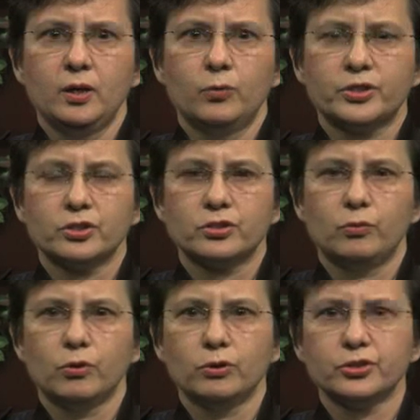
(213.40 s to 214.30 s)
which is the
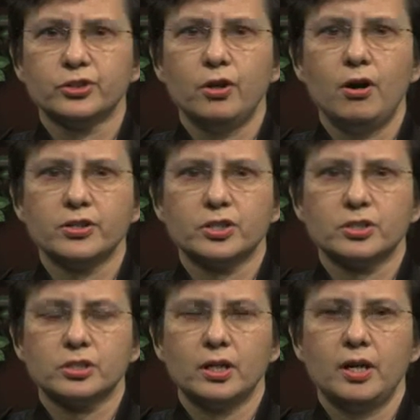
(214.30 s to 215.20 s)
world's
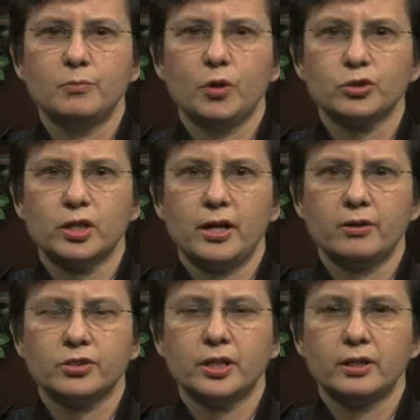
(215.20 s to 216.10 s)
largest and most
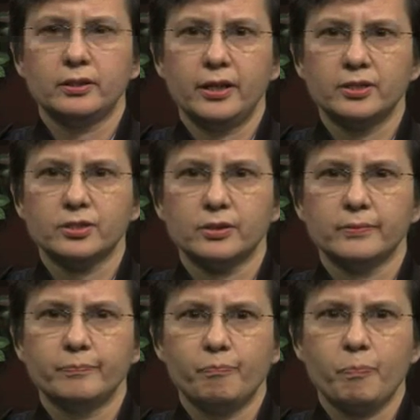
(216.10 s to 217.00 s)
energetic laser.
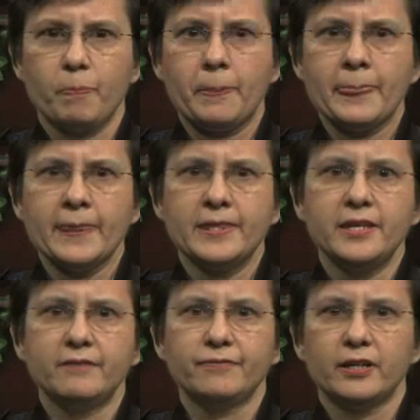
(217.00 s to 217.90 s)
N
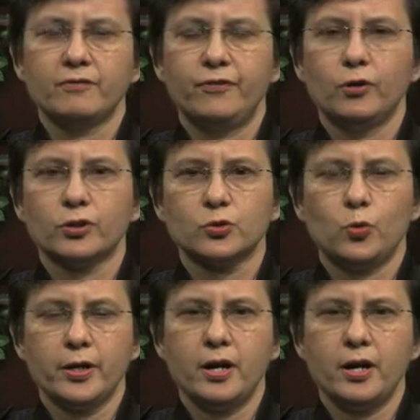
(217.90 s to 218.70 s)
I F can focus one